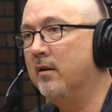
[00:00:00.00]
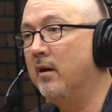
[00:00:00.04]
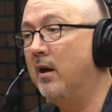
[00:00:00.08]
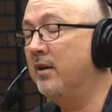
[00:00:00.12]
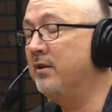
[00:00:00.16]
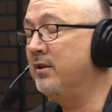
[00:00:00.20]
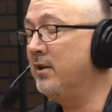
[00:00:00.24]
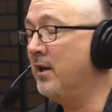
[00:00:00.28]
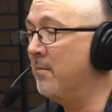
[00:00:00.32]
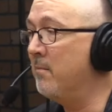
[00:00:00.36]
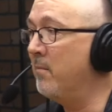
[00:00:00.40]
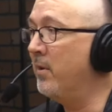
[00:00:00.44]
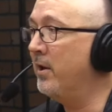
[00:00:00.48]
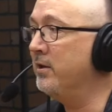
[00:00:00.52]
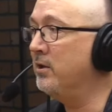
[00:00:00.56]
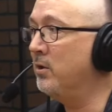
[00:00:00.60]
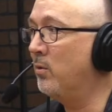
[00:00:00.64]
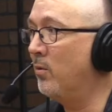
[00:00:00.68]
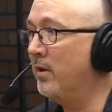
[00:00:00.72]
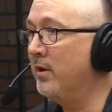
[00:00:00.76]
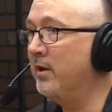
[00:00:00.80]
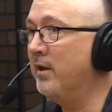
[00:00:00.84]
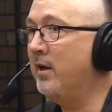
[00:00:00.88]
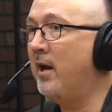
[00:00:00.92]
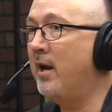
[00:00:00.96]
a 10 by
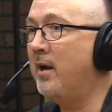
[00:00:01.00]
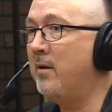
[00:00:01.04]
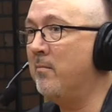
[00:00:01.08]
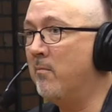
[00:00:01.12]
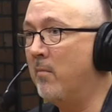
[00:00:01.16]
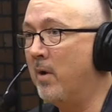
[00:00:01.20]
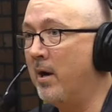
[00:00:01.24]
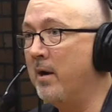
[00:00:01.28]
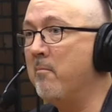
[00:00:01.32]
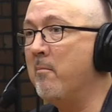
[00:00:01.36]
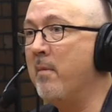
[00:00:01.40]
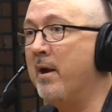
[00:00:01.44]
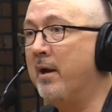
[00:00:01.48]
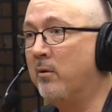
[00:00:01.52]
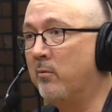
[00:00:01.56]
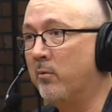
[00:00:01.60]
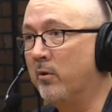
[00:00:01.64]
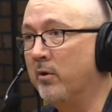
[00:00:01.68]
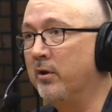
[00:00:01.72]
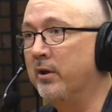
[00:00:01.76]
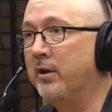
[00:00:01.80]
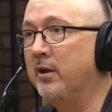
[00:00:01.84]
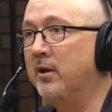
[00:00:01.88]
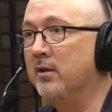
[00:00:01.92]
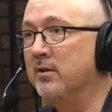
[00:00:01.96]
28 might make
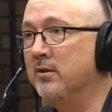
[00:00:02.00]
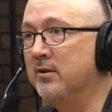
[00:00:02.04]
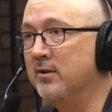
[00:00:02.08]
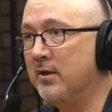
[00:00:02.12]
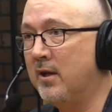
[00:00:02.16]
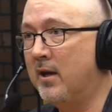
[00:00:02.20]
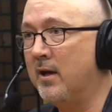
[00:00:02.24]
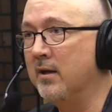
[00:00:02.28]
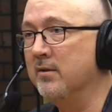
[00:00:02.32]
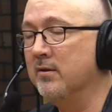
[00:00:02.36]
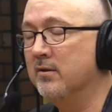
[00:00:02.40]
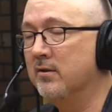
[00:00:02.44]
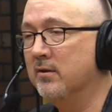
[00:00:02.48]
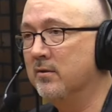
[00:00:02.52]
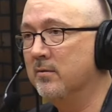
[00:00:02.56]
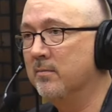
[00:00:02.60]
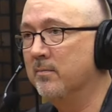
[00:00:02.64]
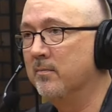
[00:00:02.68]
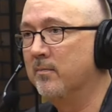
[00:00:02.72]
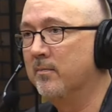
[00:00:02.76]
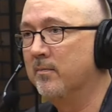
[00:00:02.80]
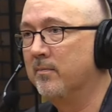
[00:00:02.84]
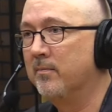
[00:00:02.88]
really good sense.